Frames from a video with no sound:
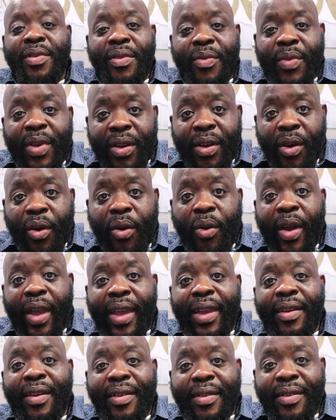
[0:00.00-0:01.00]
we're
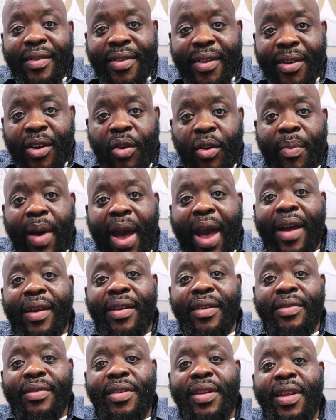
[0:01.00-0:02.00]
going to go back
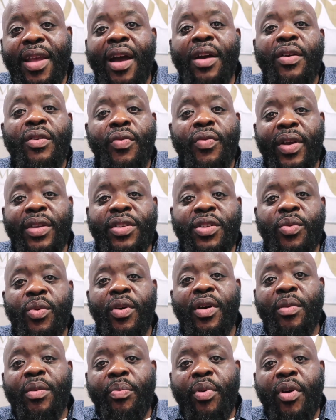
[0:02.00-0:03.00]
to the Aquaventure
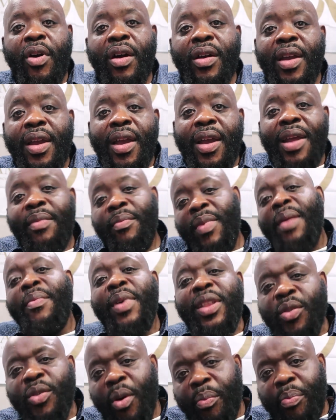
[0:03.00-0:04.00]
water park and
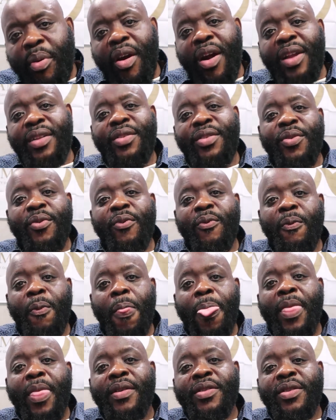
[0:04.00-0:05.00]
maybe do a part 2.
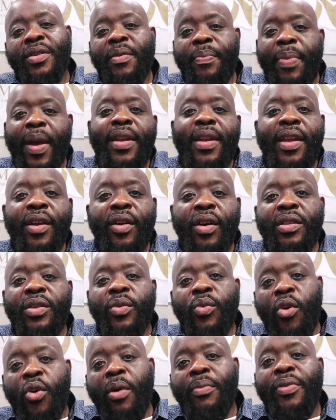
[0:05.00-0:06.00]
So depending on the
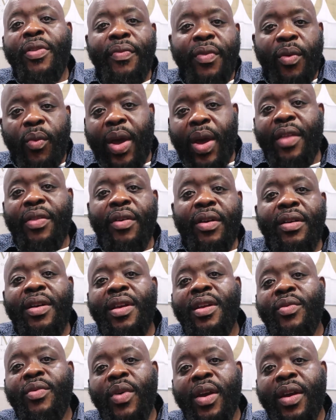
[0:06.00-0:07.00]
warmth of the weather,
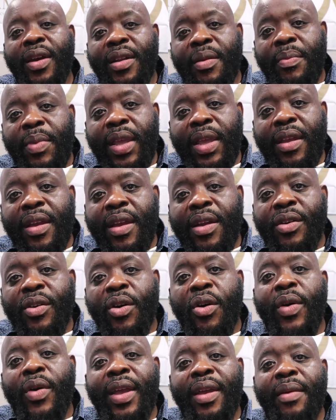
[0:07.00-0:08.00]
we're going to be
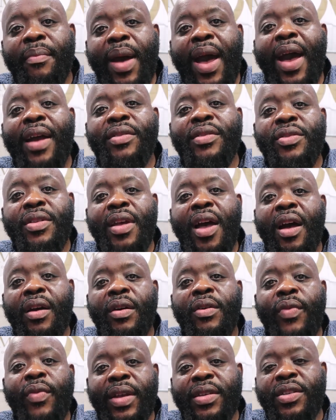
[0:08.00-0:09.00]
going back to the
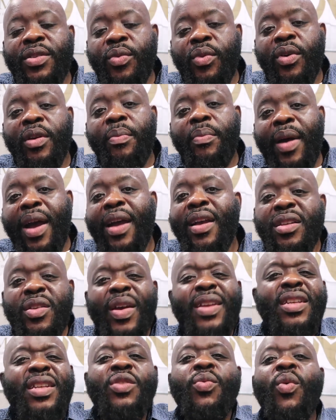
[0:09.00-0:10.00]
Aquaventure water park. So
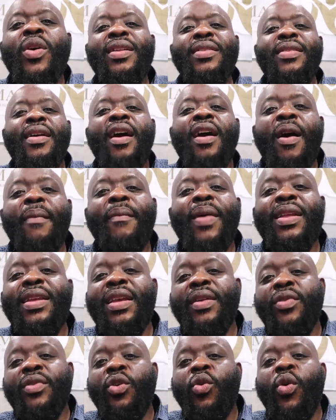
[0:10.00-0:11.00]
I just wanted to come and
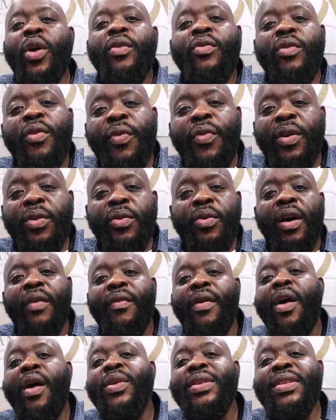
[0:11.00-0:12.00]
give a quick review
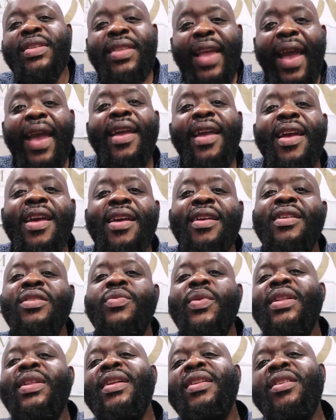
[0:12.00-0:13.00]
of our stay, because
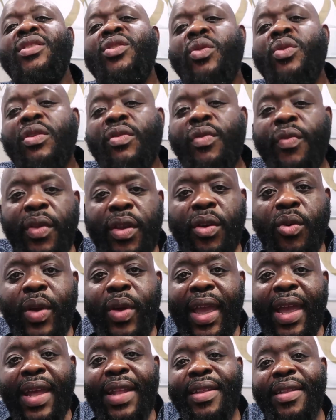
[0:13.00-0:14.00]
we didn't do a review
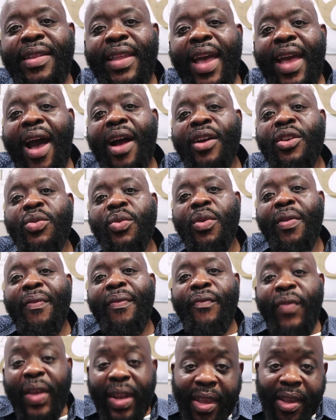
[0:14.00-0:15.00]
in the actual
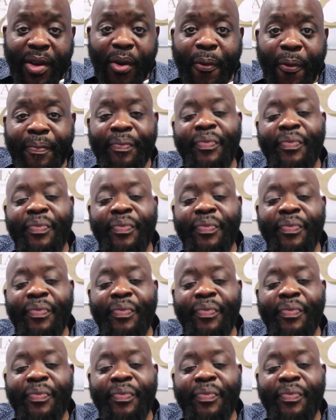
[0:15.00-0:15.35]
video.